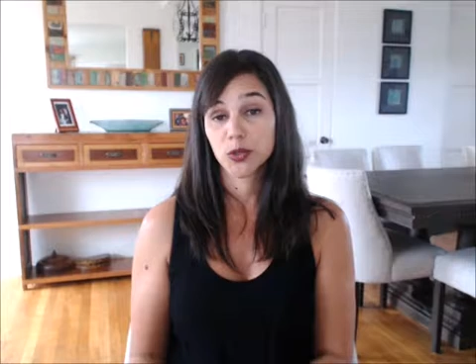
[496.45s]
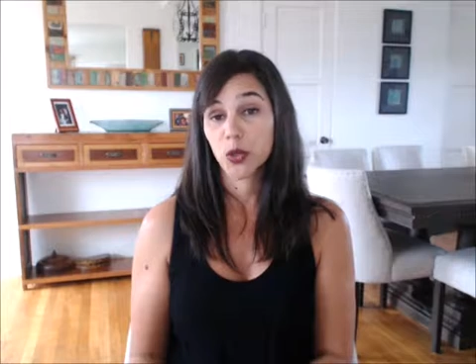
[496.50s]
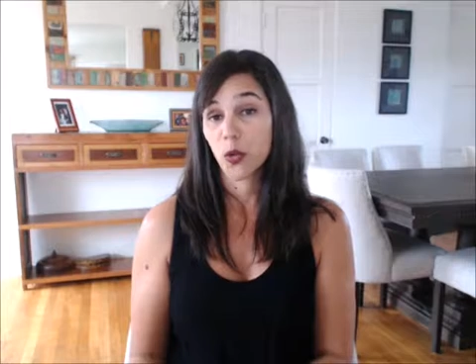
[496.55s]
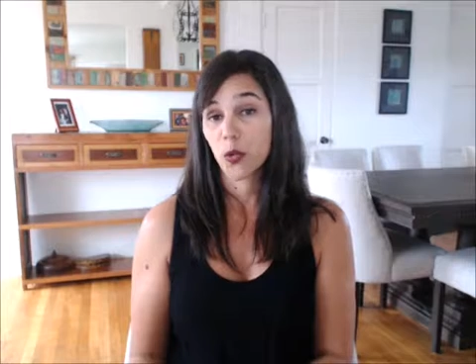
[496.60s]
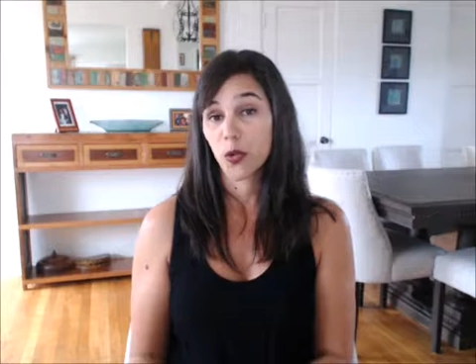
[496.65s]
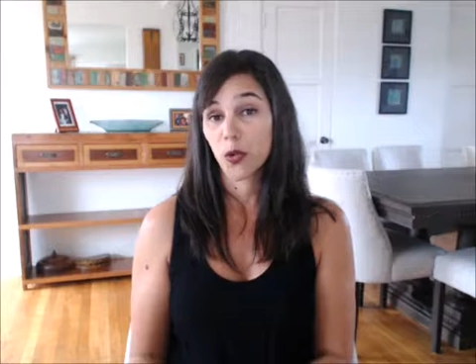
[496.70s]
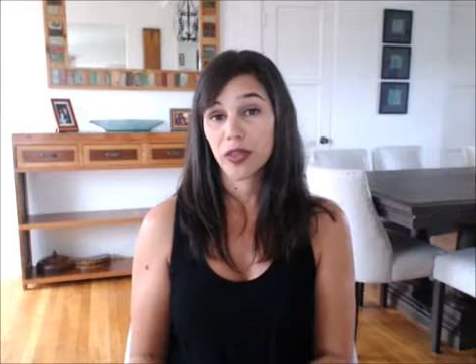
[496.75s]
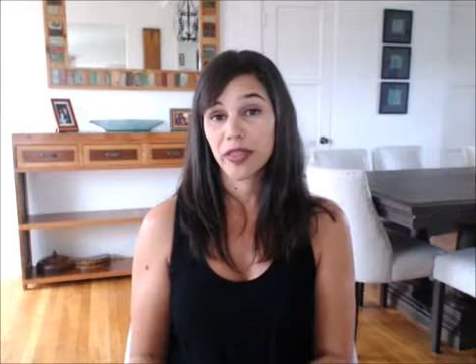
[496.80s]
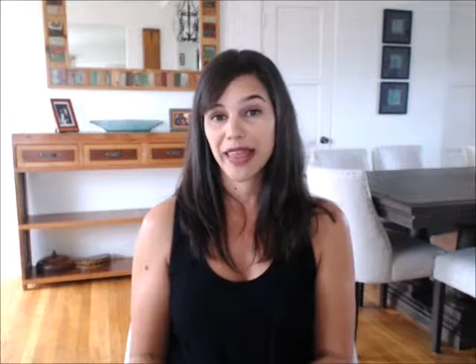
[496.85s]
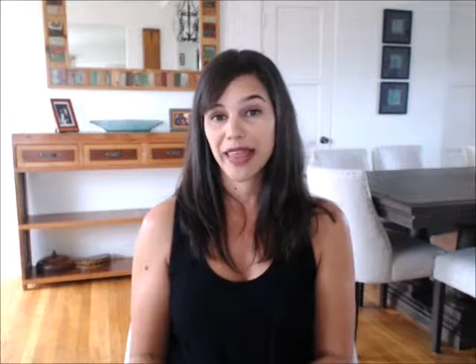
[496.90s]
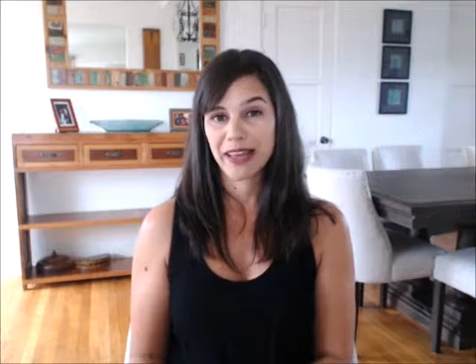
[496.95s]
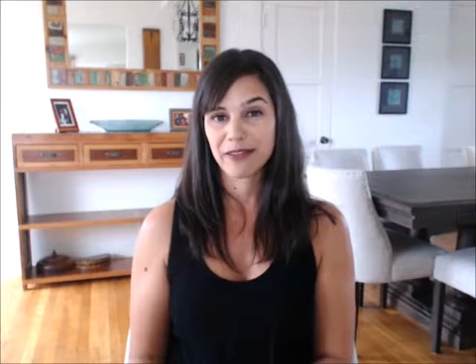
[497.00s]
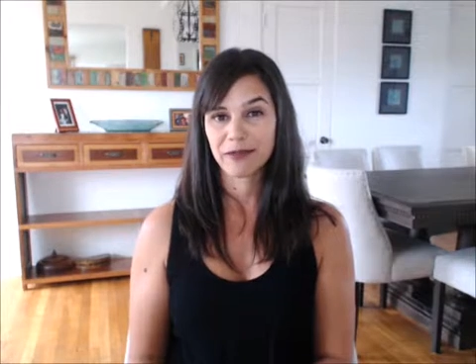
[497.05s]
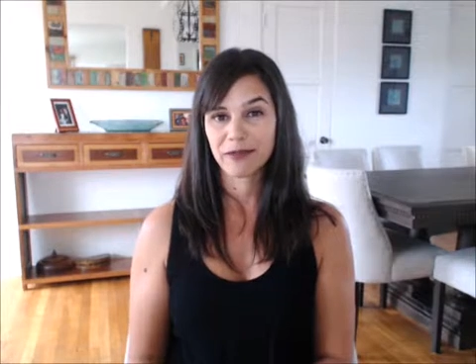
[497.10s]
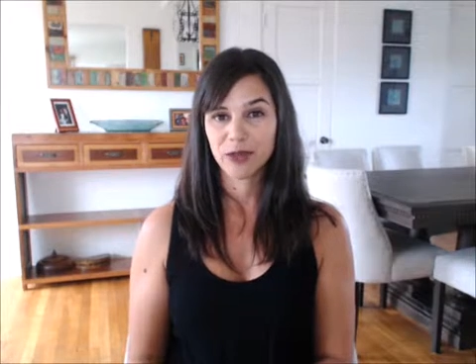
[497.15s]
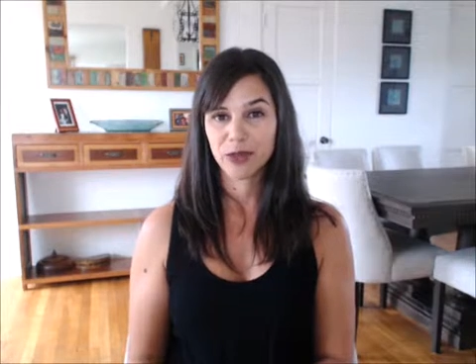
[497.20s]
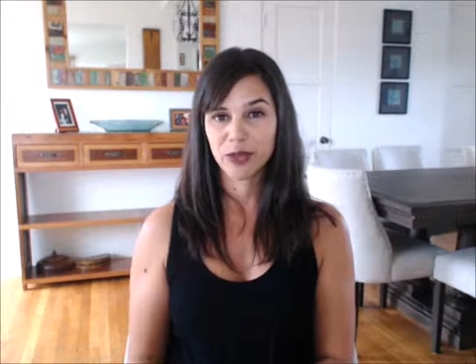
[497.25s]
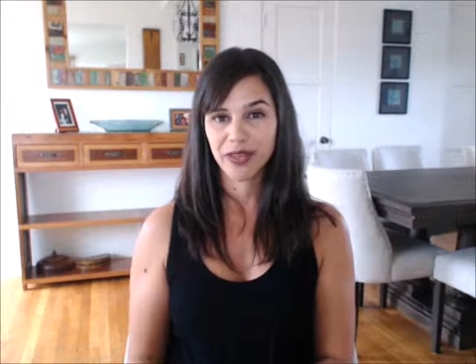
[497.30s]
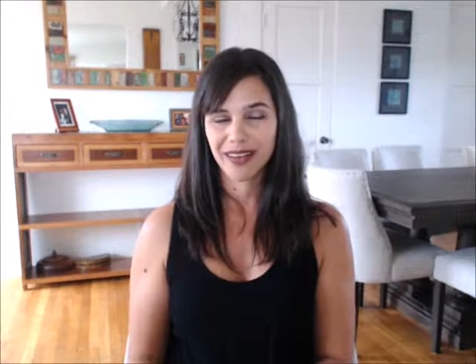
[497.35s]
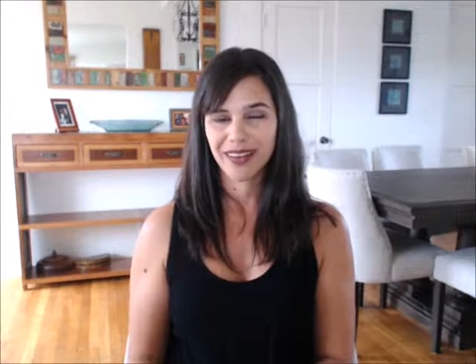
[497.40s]
don't want that
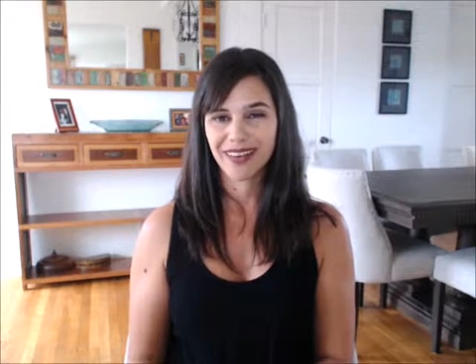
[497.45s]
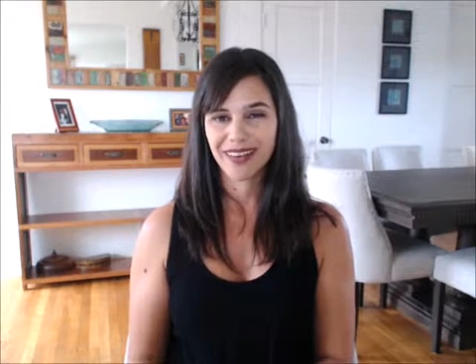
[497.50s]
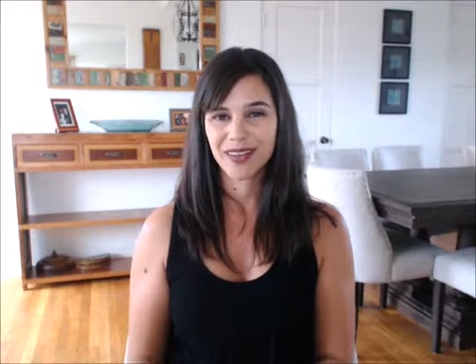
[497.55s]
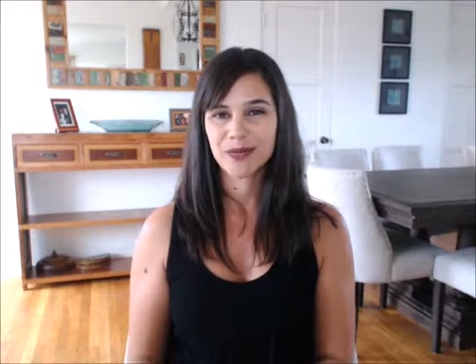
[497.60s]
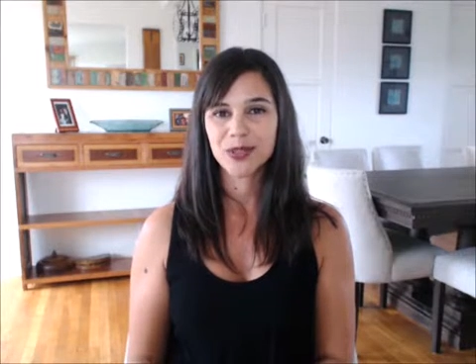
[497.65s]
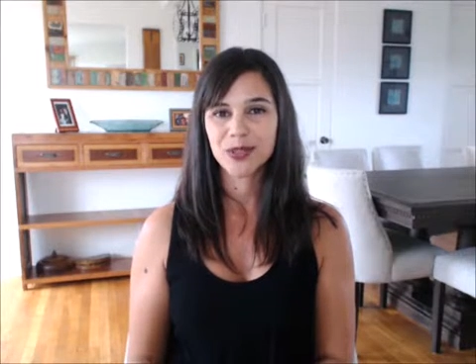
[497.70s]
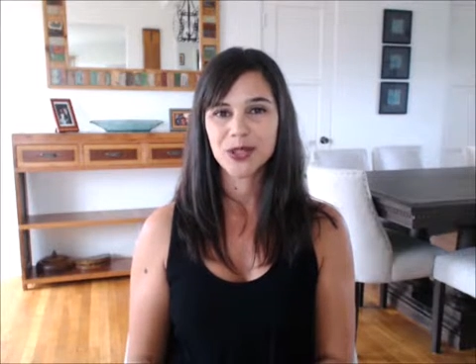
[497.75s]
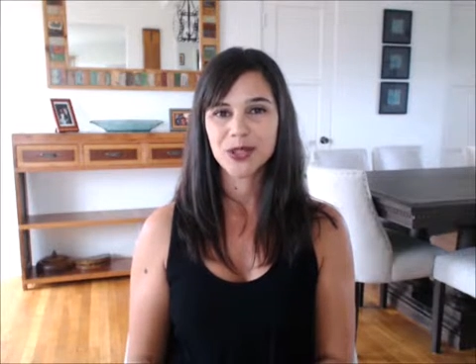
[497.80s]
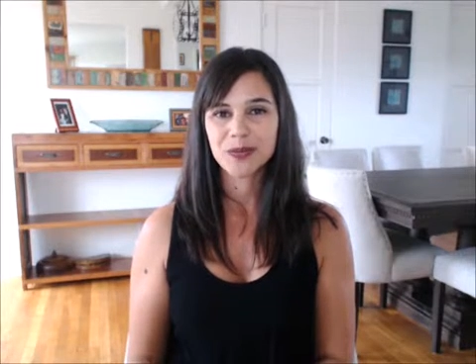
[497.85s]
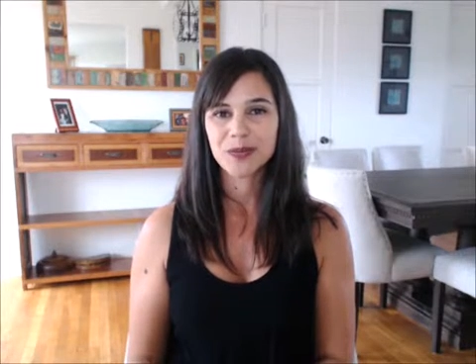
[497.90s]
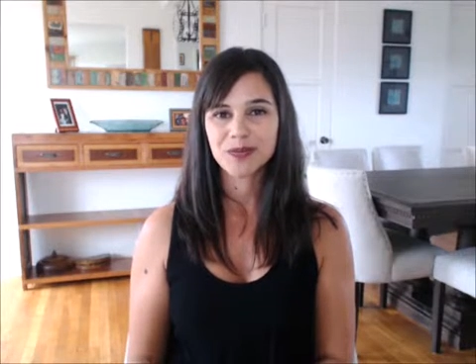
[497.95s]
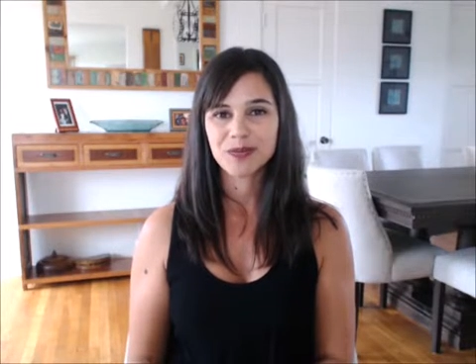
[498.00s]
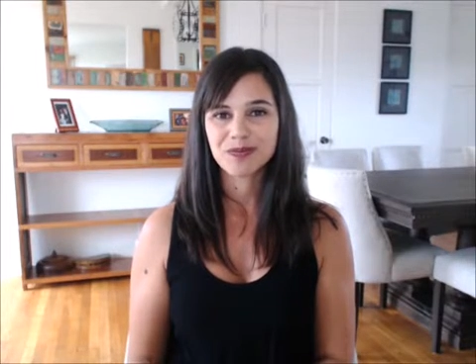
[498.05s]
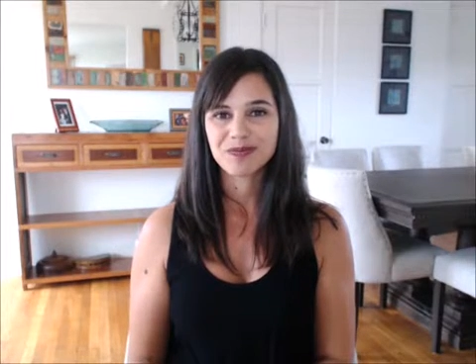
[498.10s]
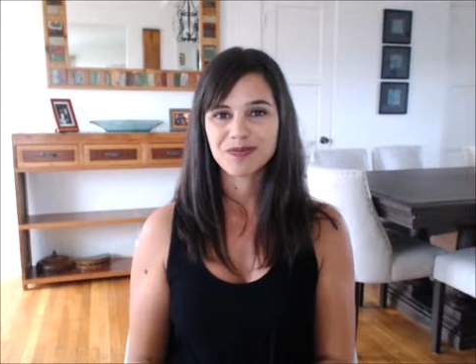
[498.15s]
food anymore.